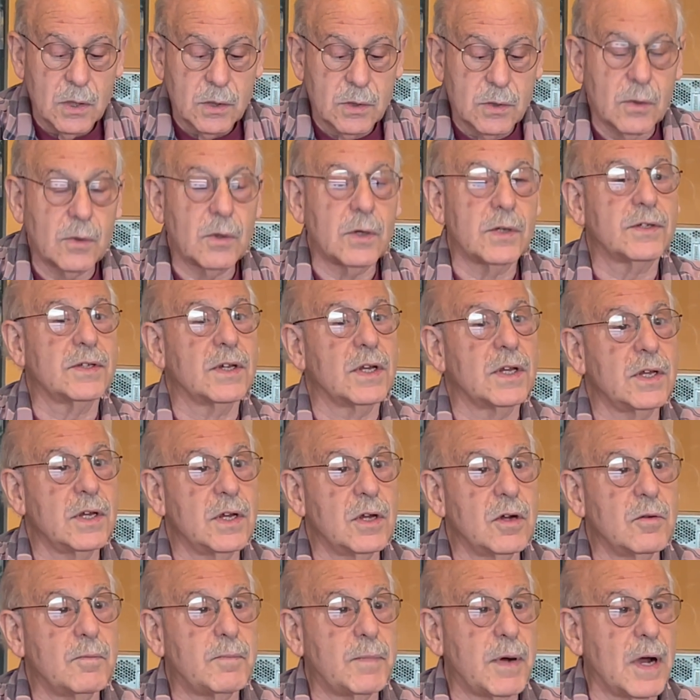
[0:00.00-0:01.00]
towards a
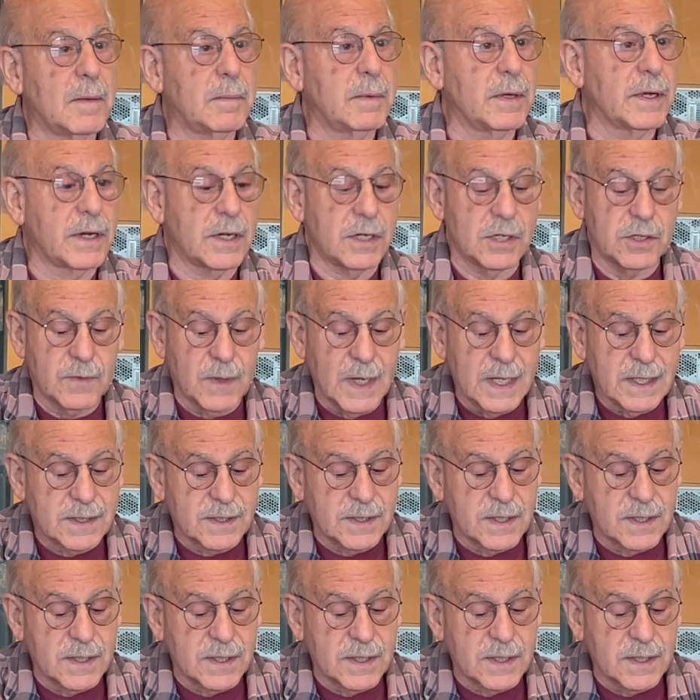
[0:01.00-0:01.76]
new public address